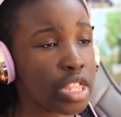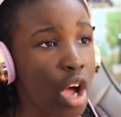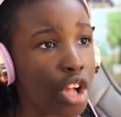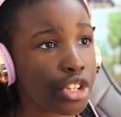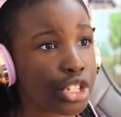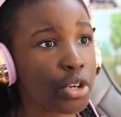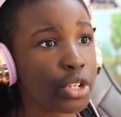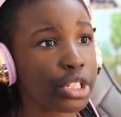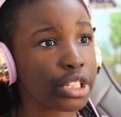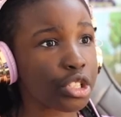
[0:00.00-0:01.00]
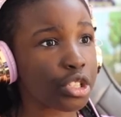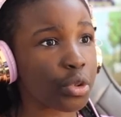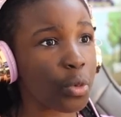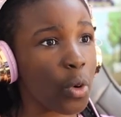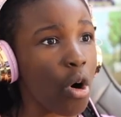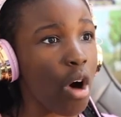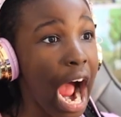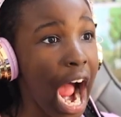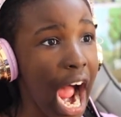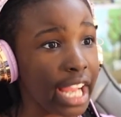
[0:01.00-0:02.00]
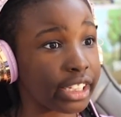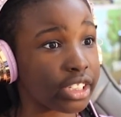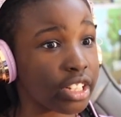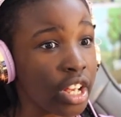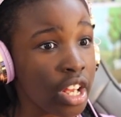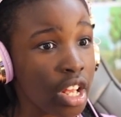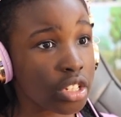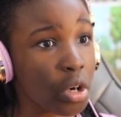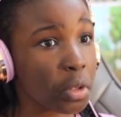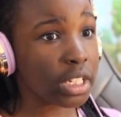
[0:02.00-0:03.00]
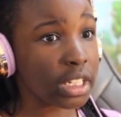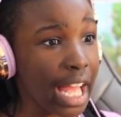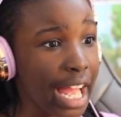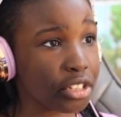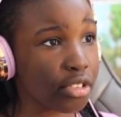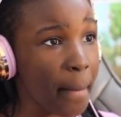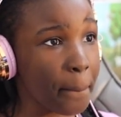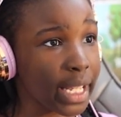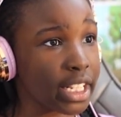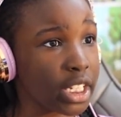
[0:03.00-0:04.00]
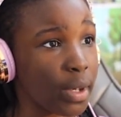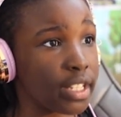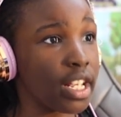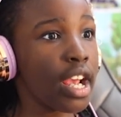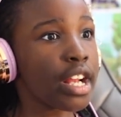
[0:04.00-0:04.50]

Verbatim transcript: Not your usual heist. So let's try and play this one.